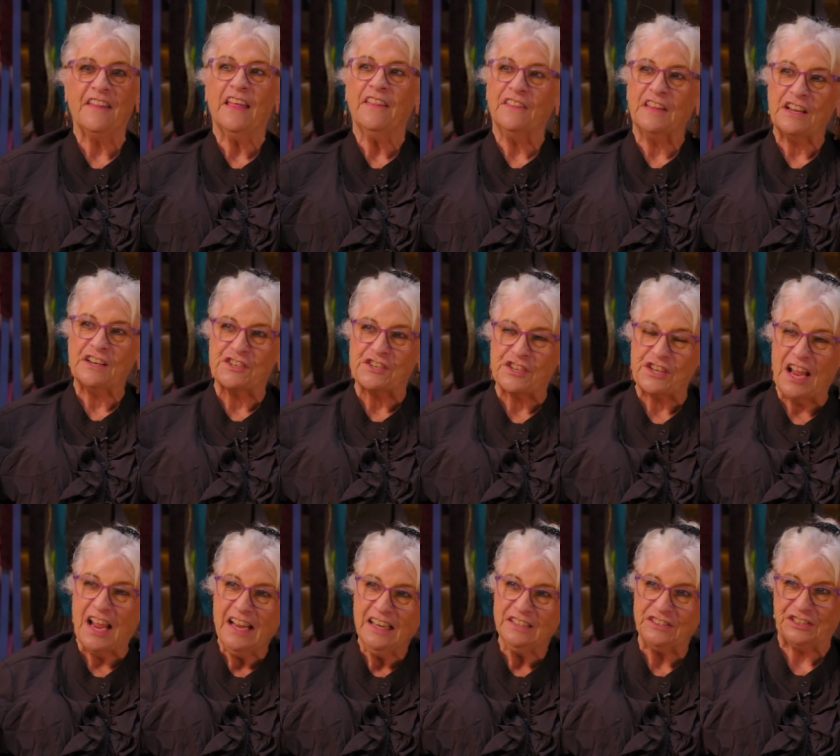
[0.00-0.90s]
then they
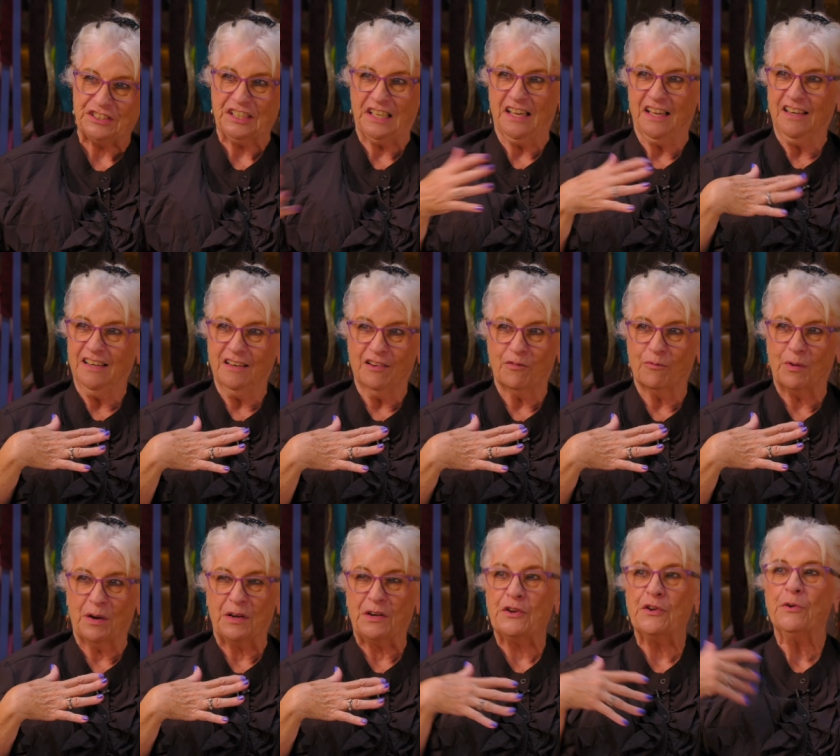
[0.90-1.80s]
changed it
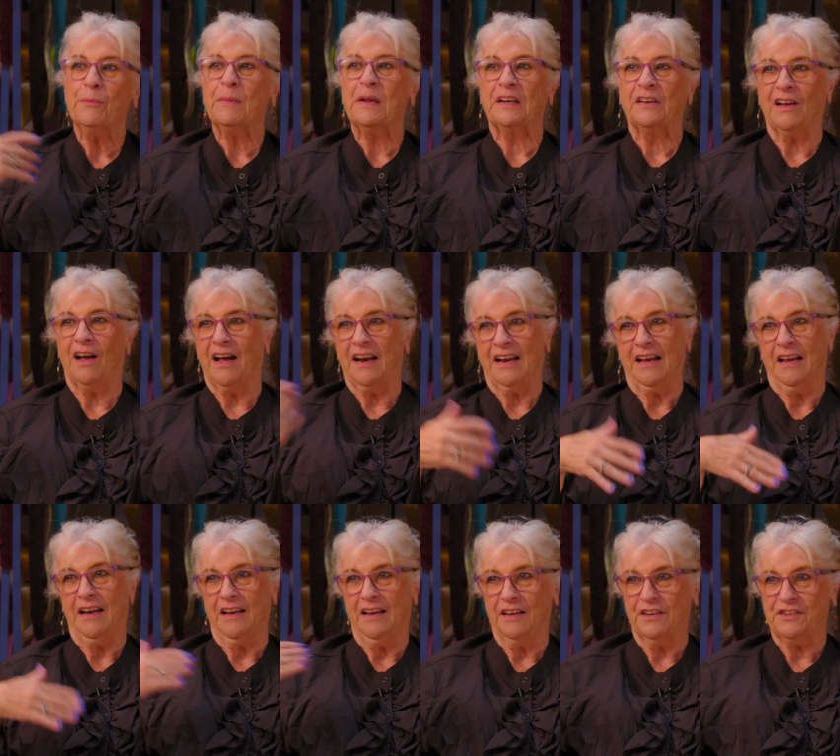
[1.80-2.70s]
when Newman got
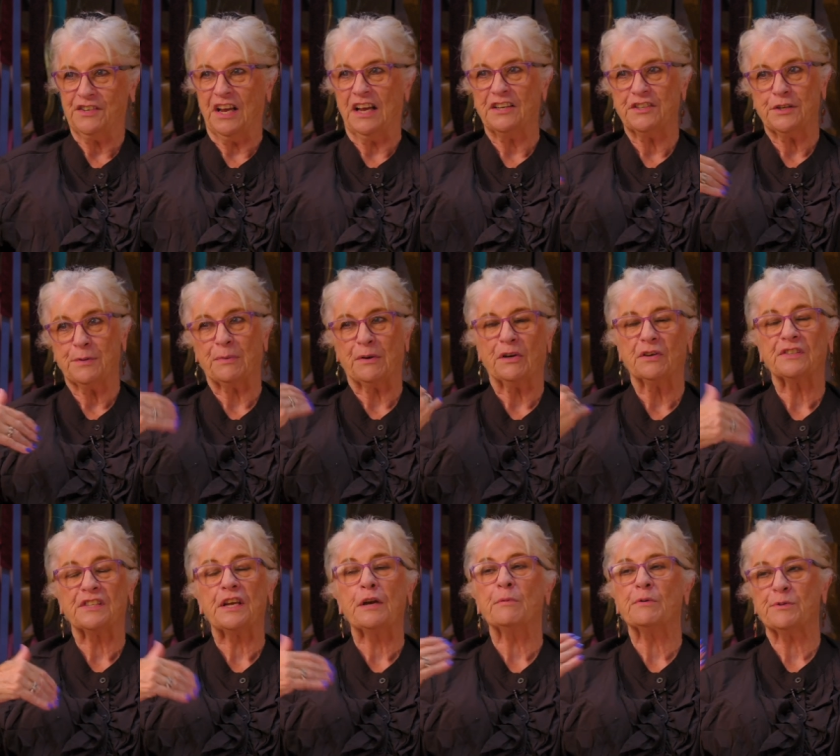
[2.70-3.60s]
in and changed it
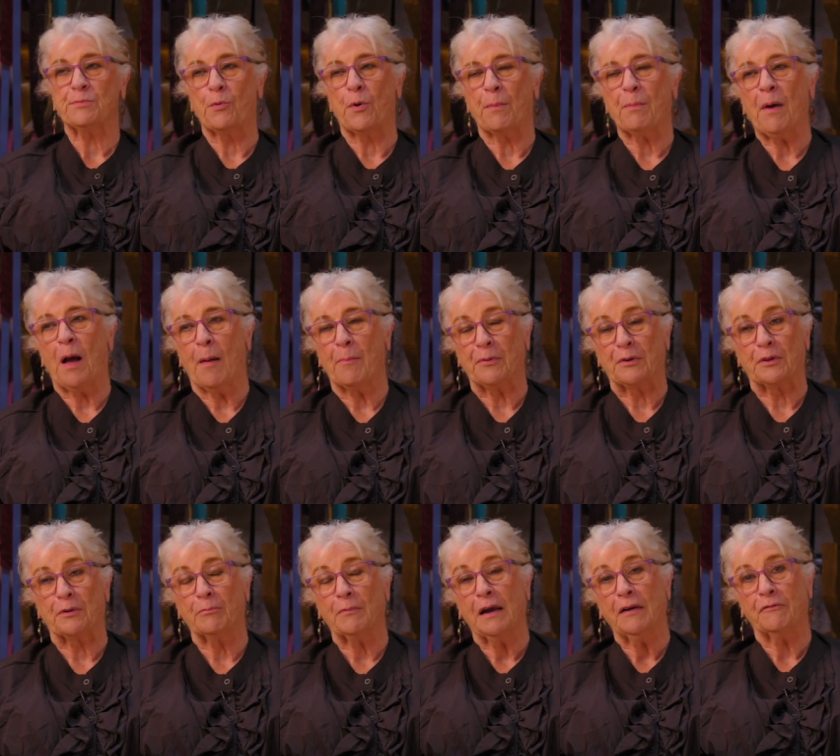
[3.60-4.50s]
because he was more popular
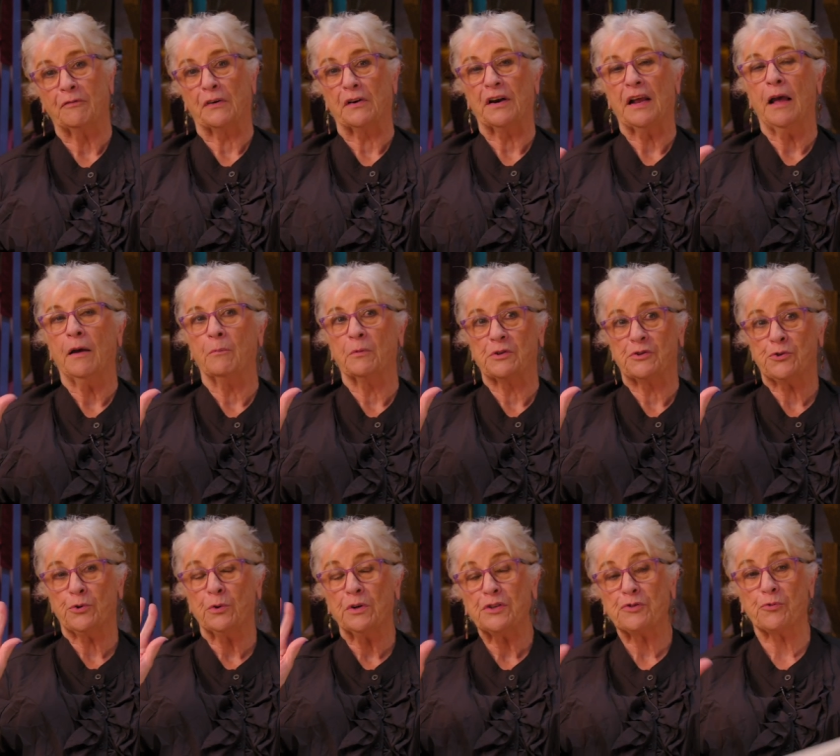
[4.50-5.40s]
than Redford. And with
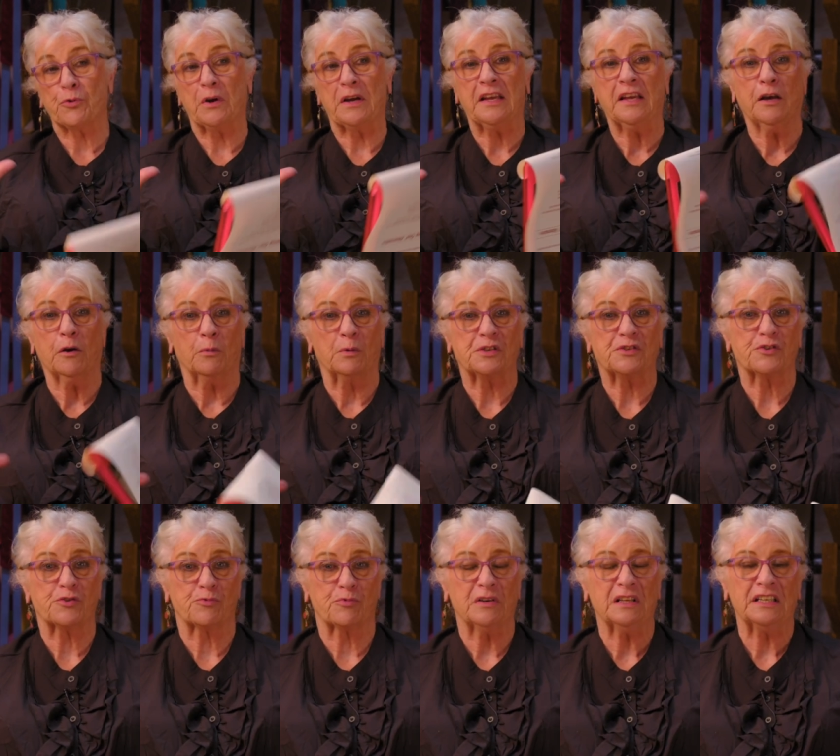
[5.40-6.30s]
George Roy Hill, which
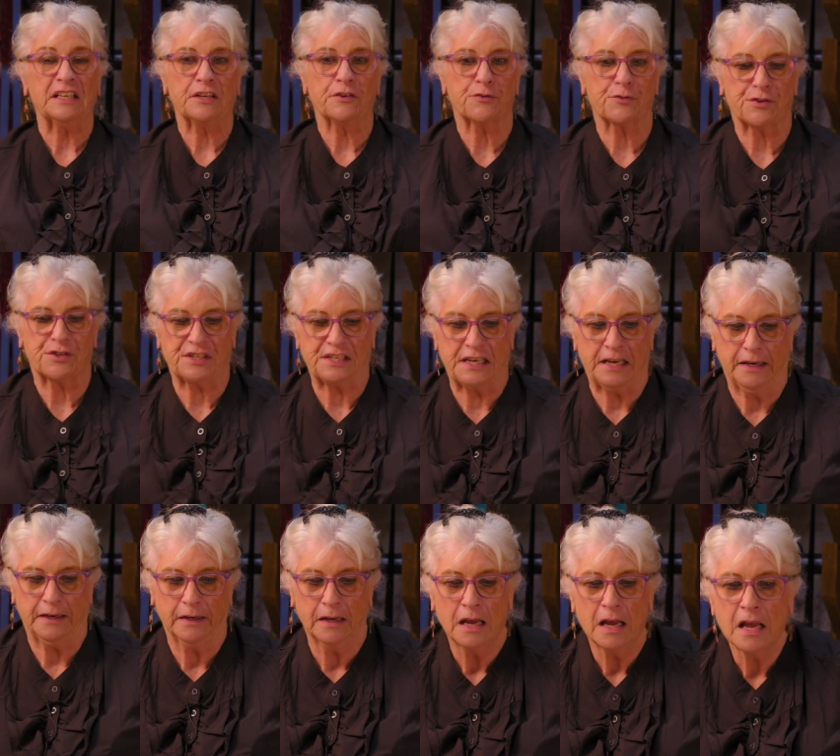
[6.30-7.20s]
is really
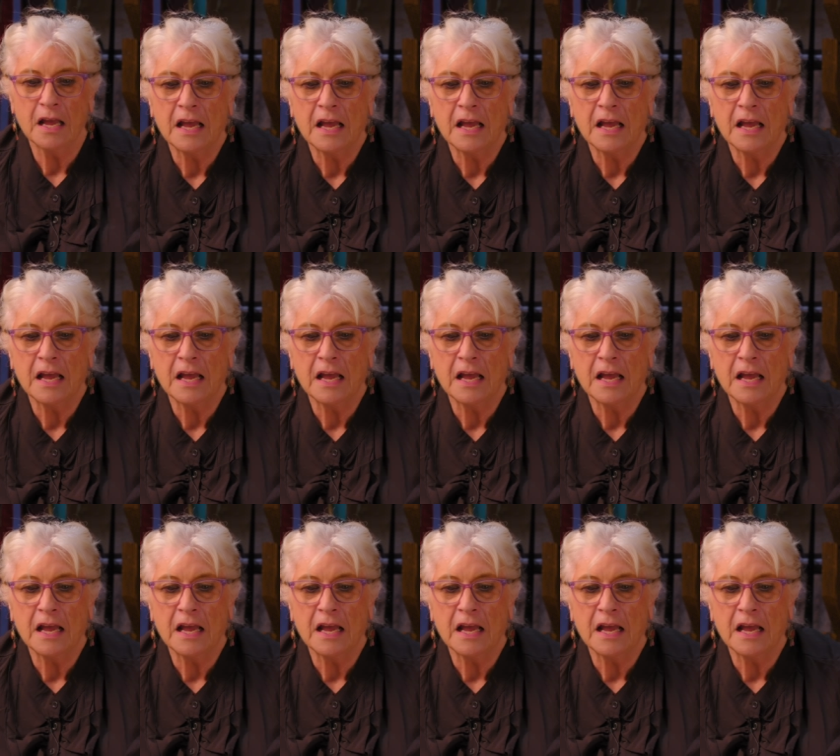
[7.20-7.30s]
interesting,